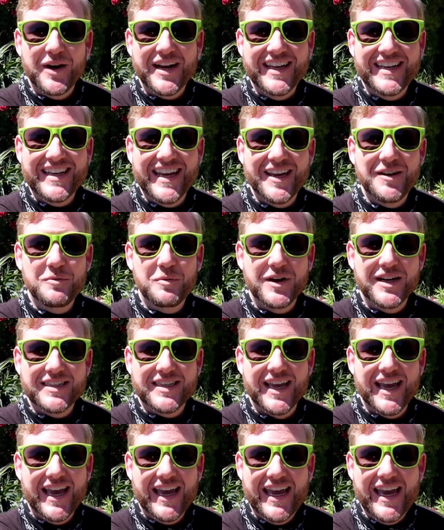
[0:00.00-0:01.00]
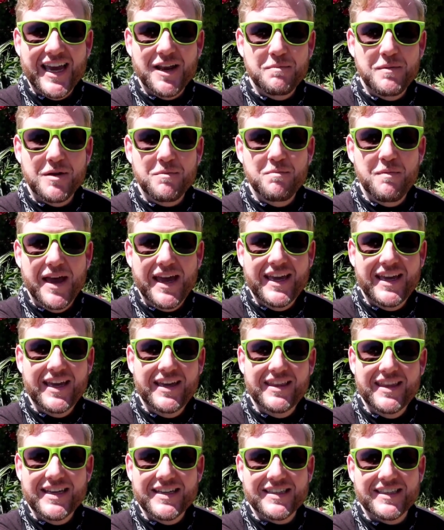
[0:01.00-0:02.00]
what he did was, he had been
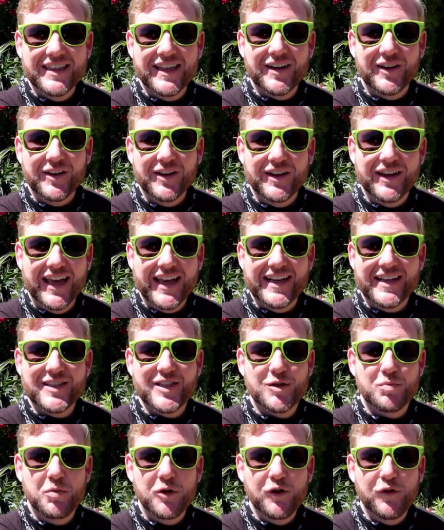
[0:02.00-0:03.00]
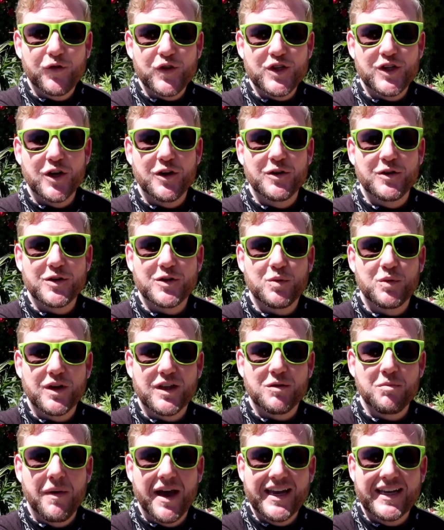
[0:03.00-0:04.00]
making these little like spoof shows
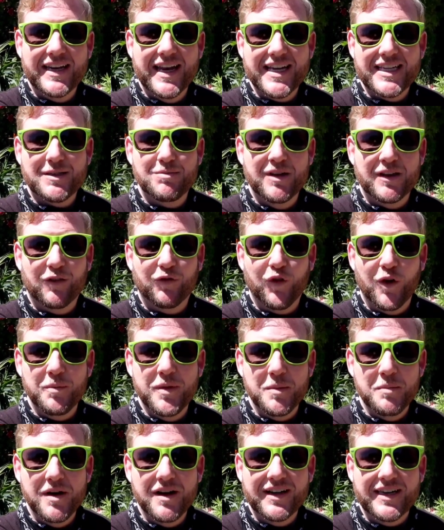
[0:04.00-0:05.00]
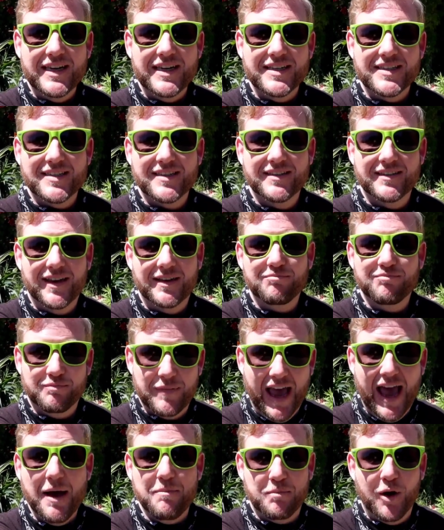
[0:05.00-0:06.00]
with Mike Nesmith from The Monkees,
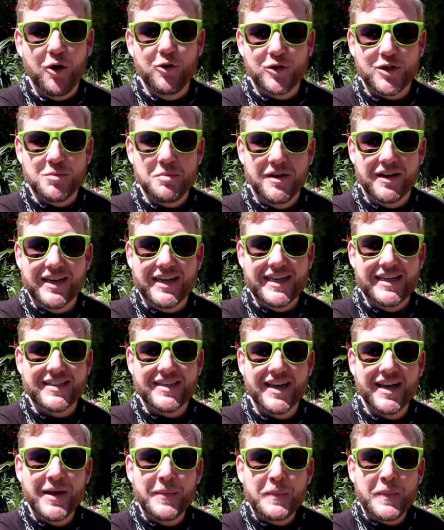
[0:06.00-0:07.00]
at Post Monkees.